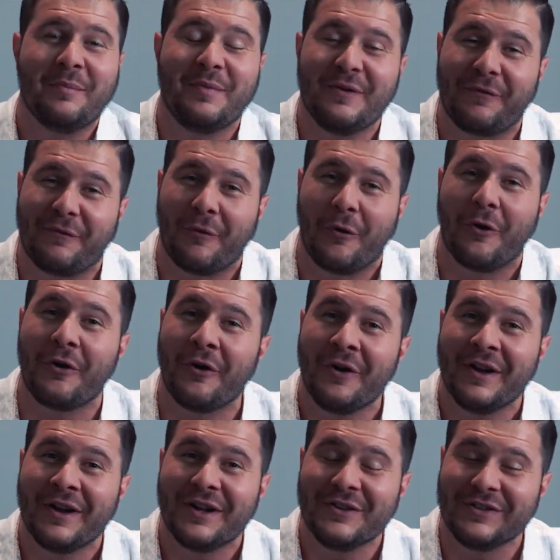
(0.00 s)

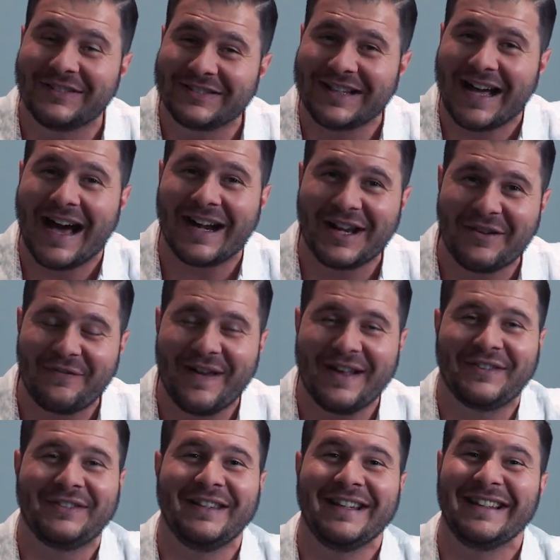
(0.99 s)
before you start
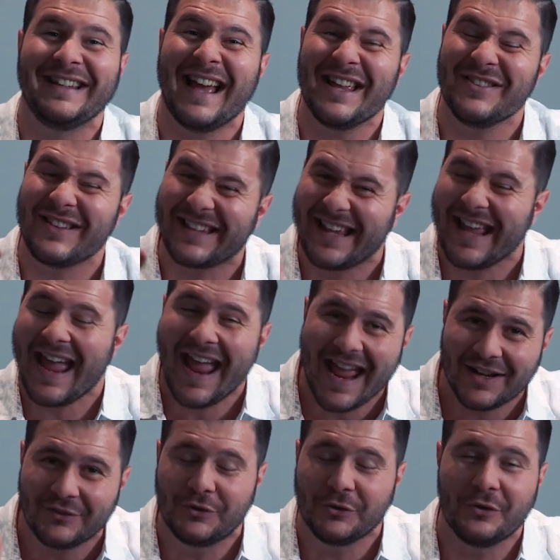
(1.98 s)
investing that you
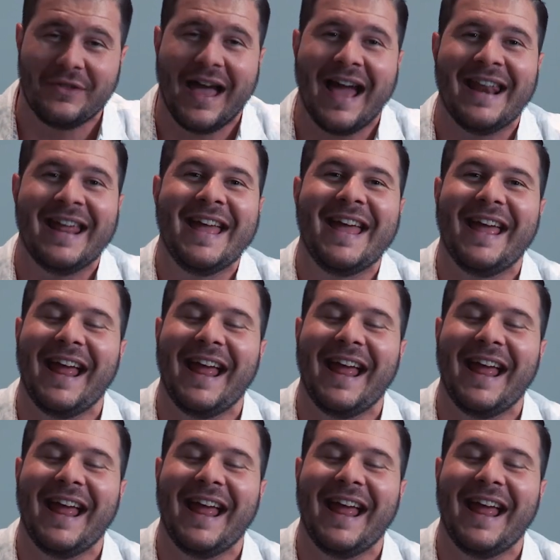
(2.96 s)
can do that